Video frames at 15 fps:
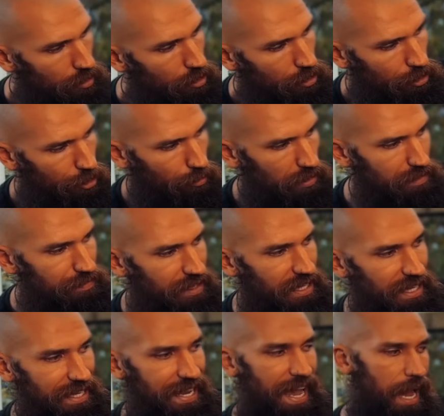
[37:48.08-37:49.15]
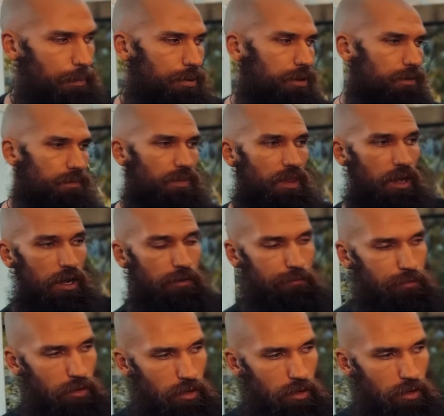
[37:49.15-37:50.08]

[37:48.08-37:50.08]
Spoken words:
you're leaving a gap of